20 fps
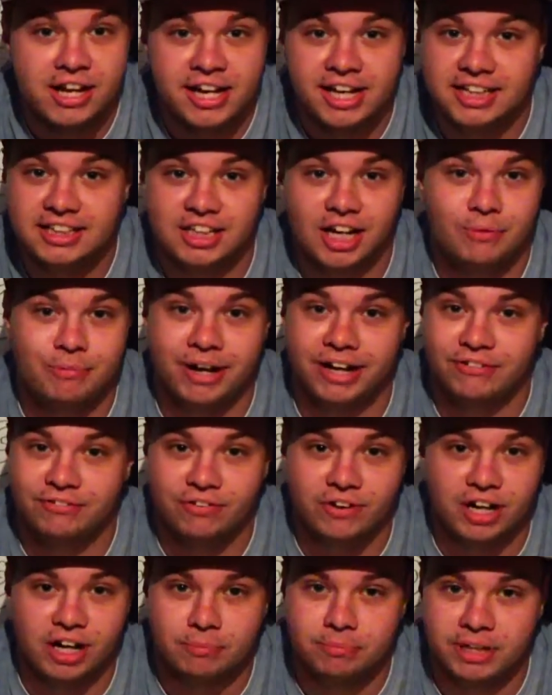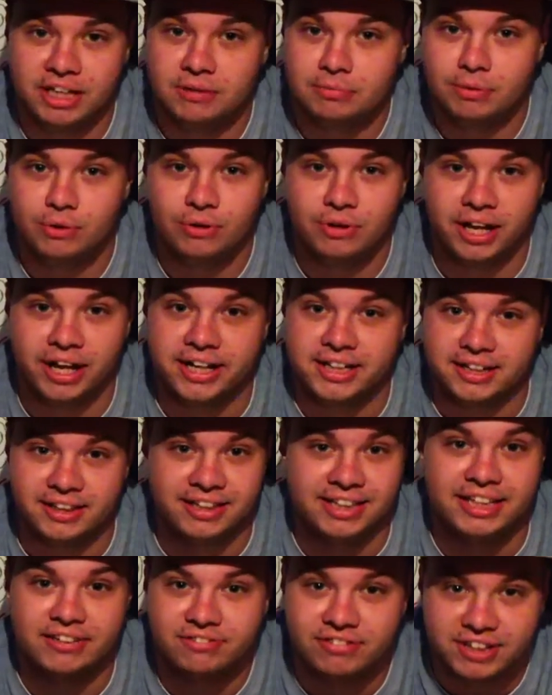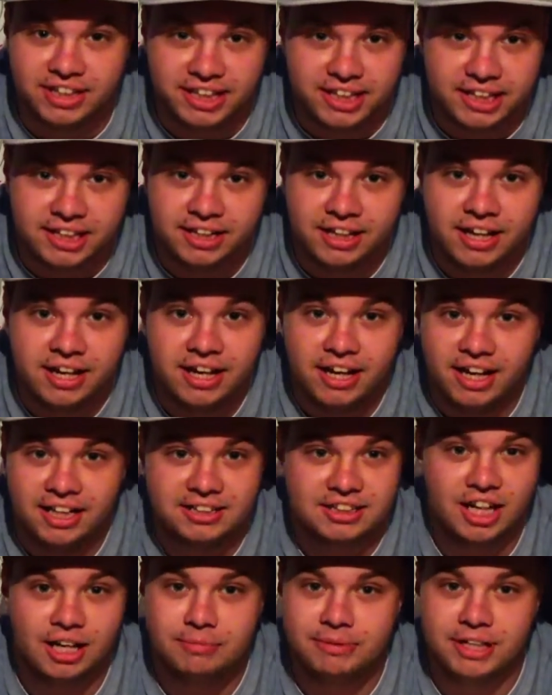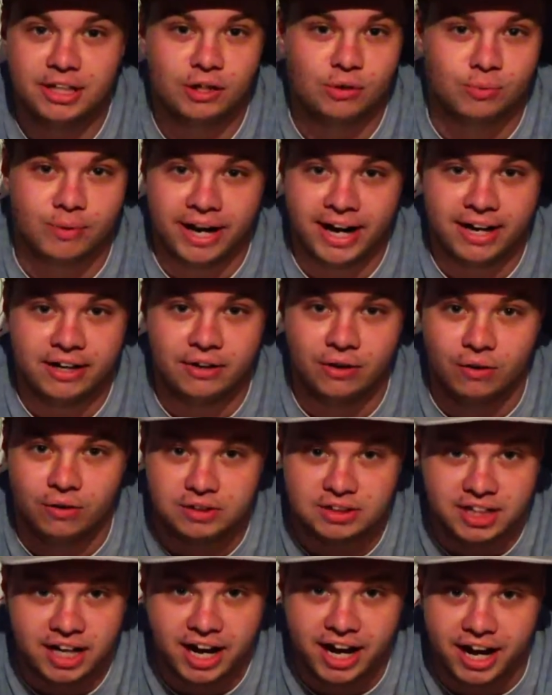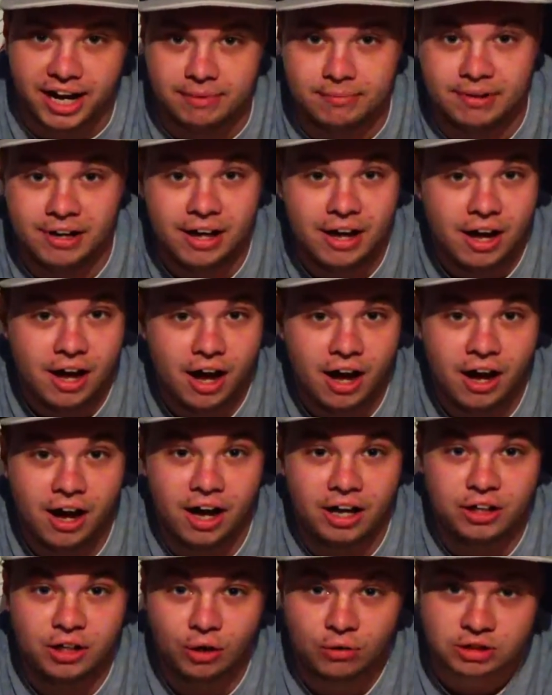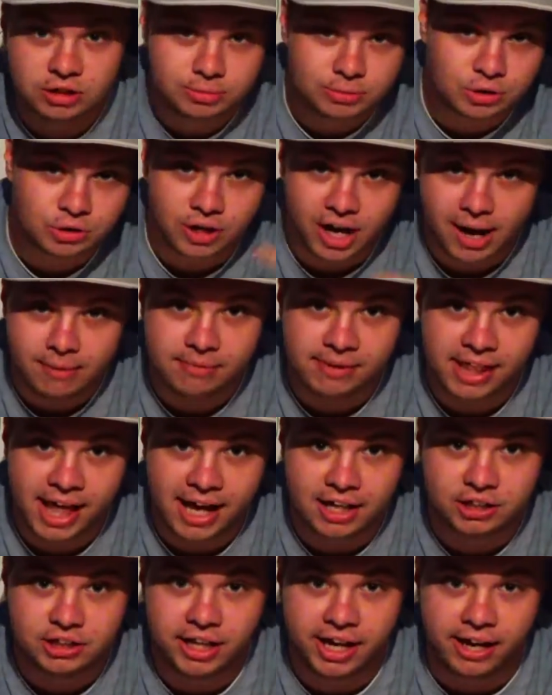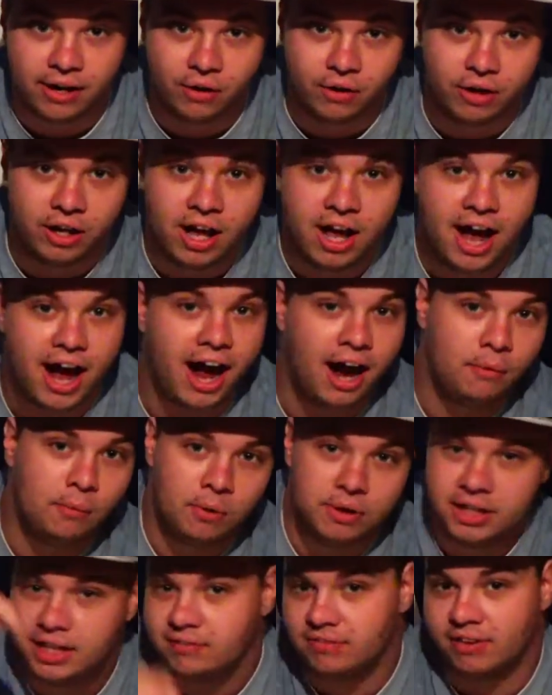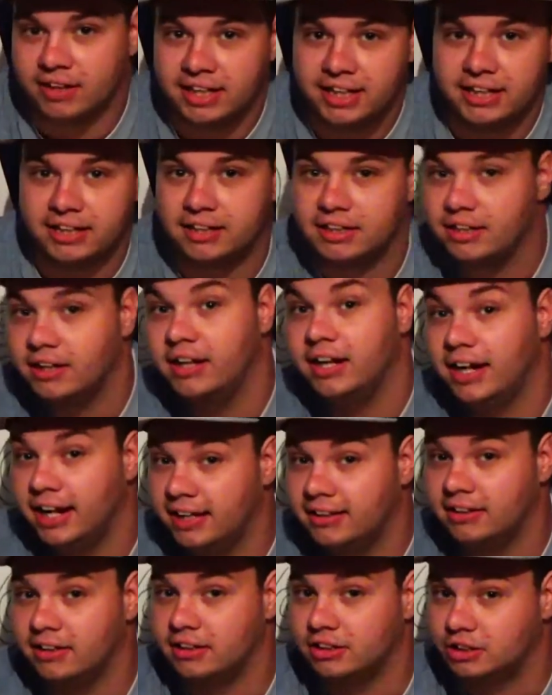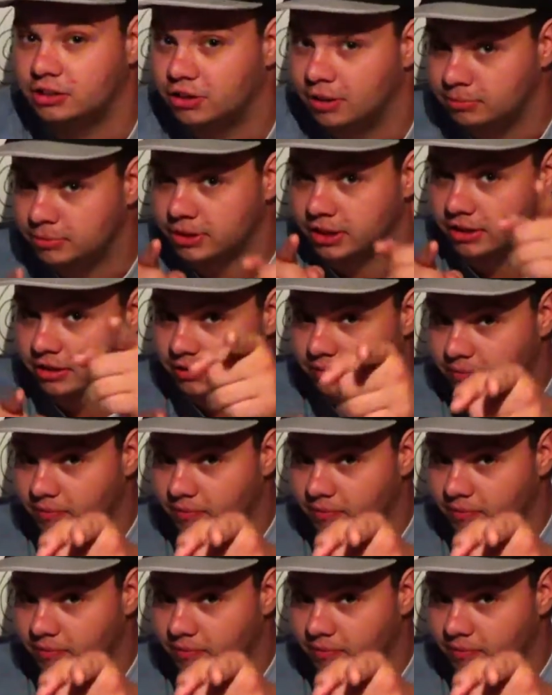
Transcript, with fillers: He's gonna make fun of people like Leafy. It's gonna be a grand old time. Uh, go subscribe to that channel. I will leave a link in the description.